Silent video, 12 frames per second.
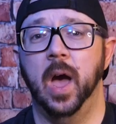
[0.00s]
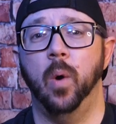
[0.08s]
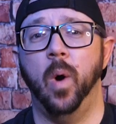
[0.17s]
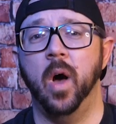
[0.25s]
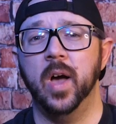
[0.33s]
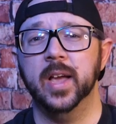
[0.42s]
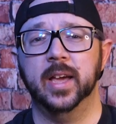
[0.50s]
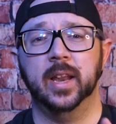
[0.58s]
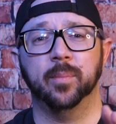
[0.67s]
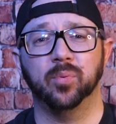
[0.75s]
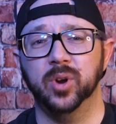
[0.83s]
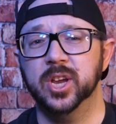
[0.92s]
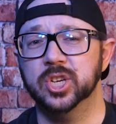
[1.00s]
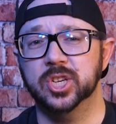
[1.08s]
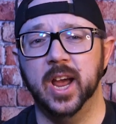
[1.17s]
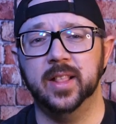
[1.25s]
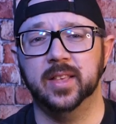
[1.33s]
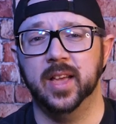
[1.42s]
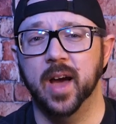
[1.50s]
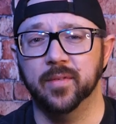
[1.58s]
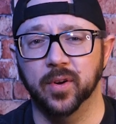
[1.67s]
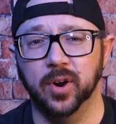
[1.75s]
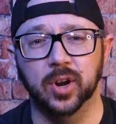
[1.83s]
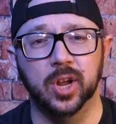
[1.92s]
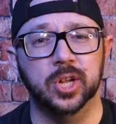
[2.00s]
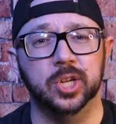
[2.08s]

Now, while I can appreciate the effort,